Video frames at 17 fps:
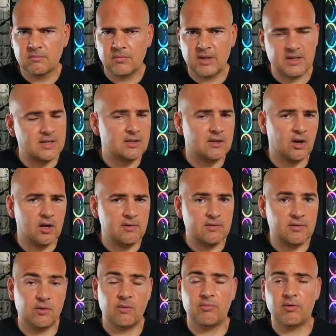This is
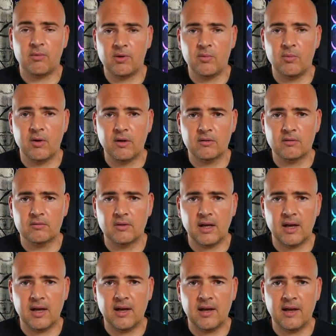live, so it probably won't.
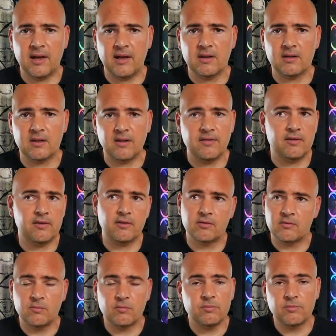And if it
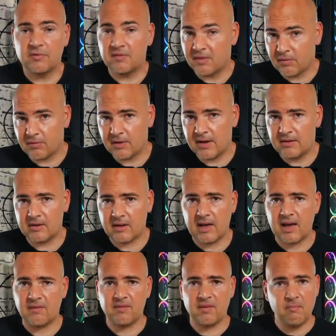doesn't, feel free to
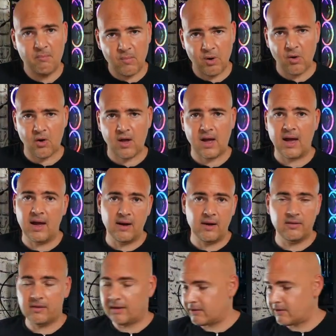laugh, mock,
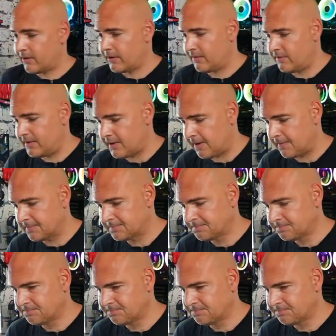and dislike the video.